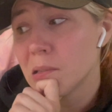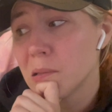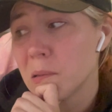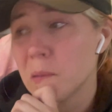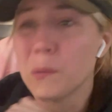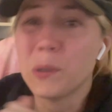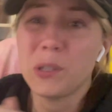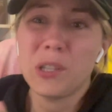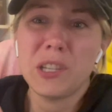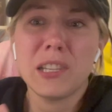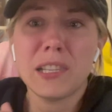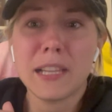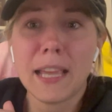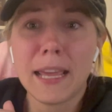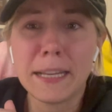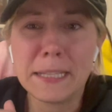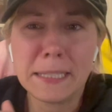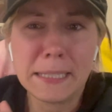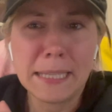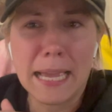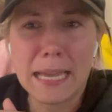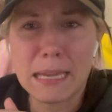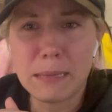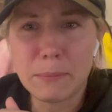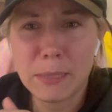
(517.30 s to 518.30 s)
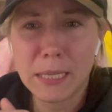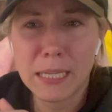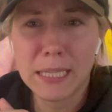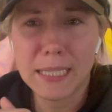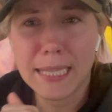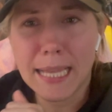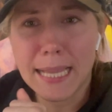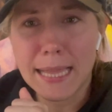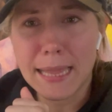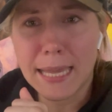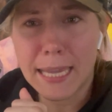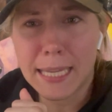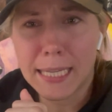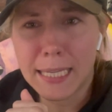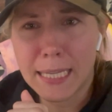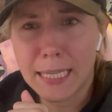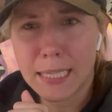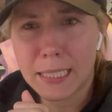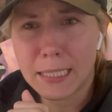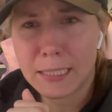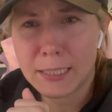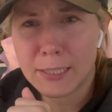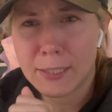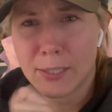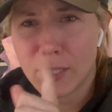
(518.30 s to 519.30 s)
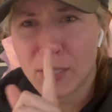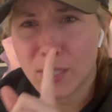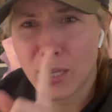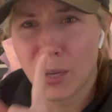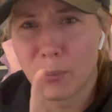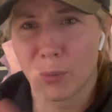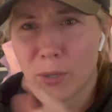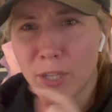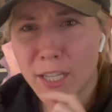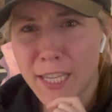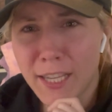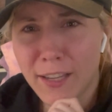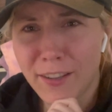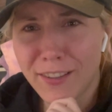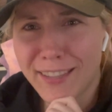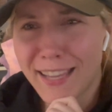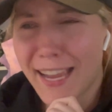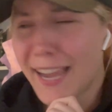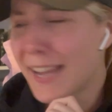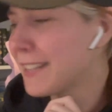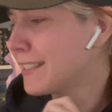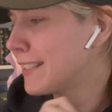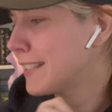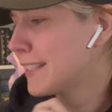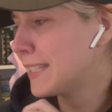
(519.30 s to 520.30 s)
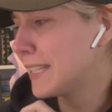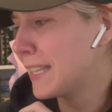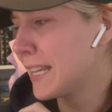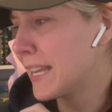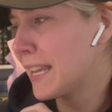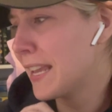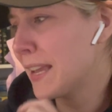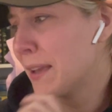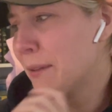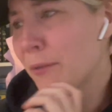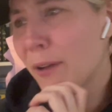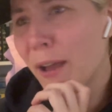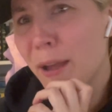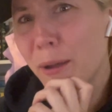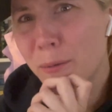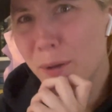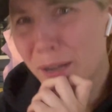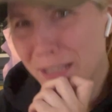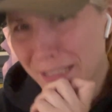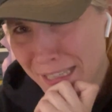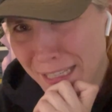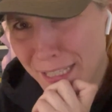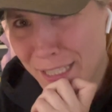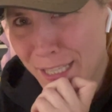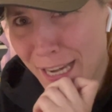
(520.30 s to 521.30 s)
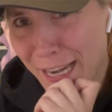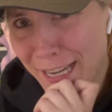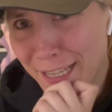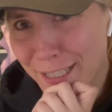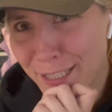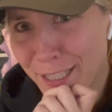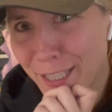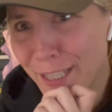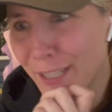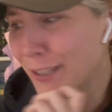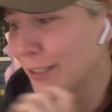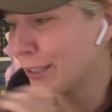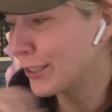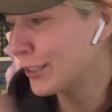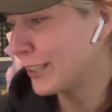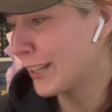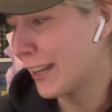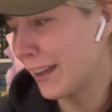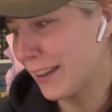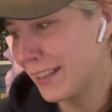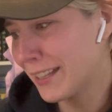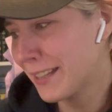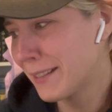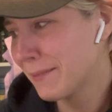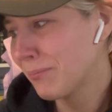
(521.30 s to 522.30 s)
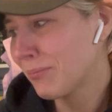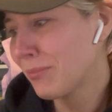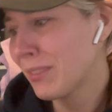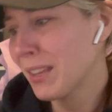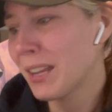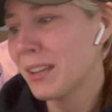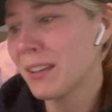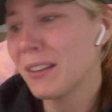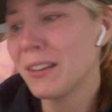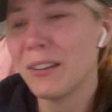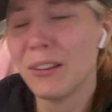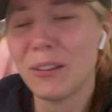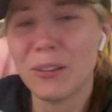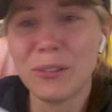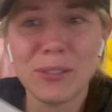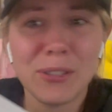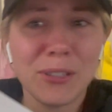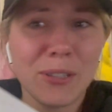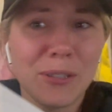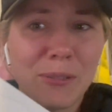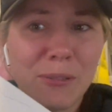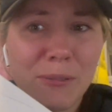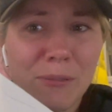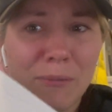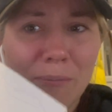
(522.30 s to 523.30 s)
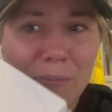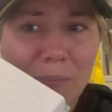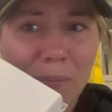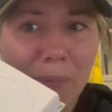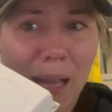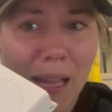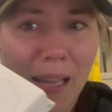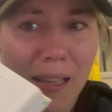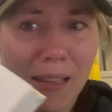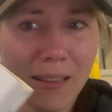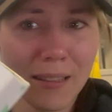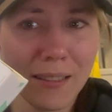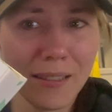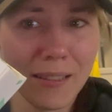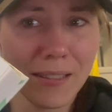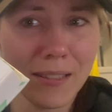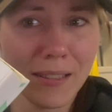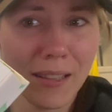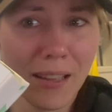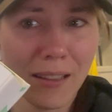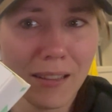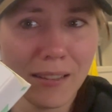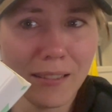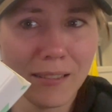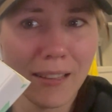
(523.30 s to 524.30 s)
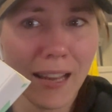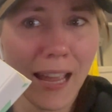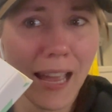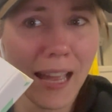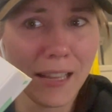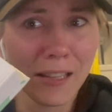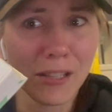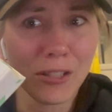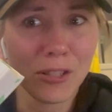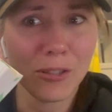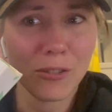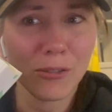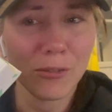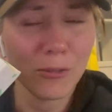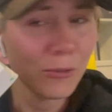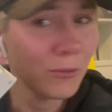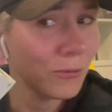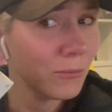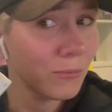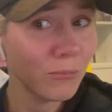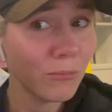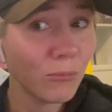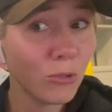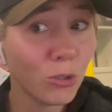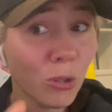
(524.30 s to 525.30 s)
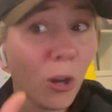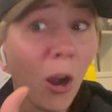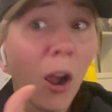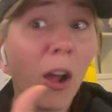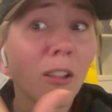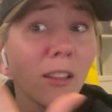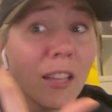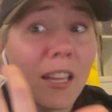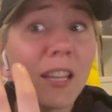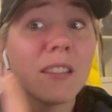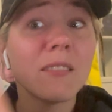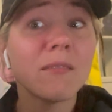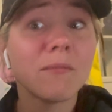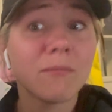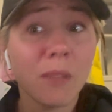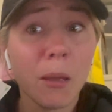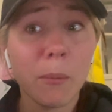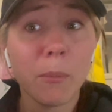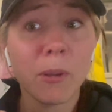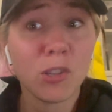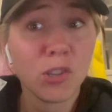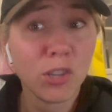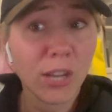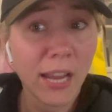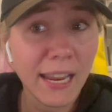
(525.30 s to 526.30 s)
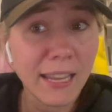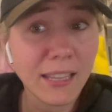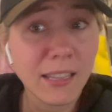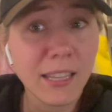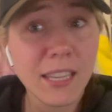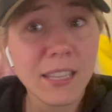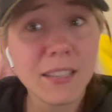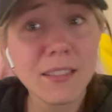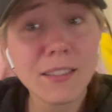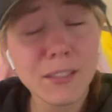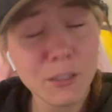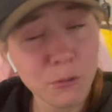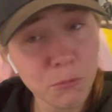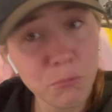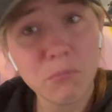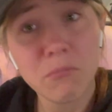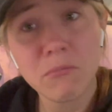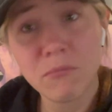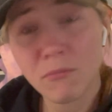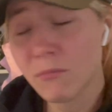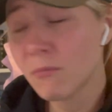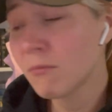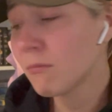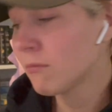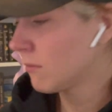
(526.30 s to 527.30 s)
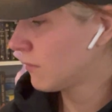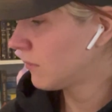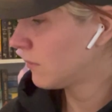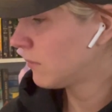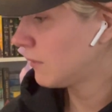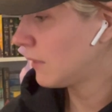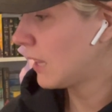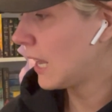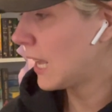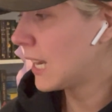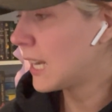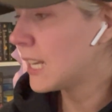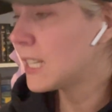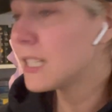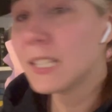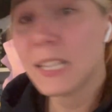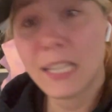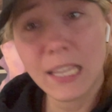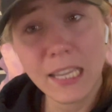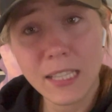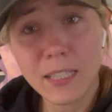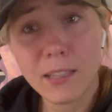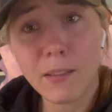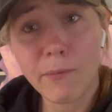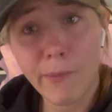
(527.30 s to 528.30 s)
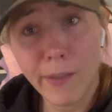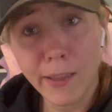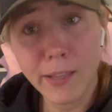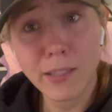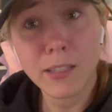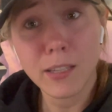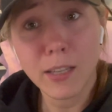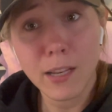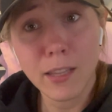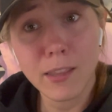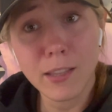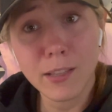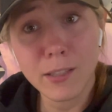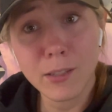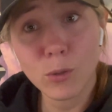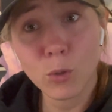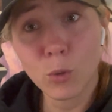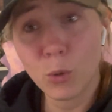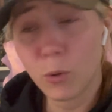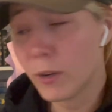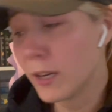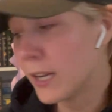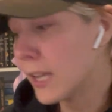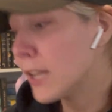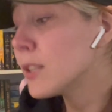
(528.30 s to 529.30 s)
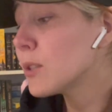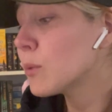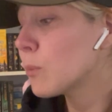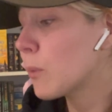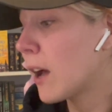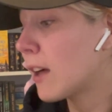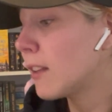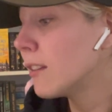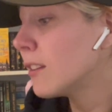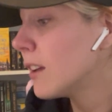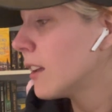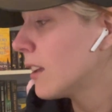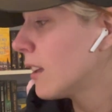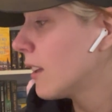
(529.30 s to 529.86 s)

which is kind of sad because I like it. So I'm working on that to see if I want to change it or not. Also, my son has drawn a bunch of aliens in it. He's invested in this story as well.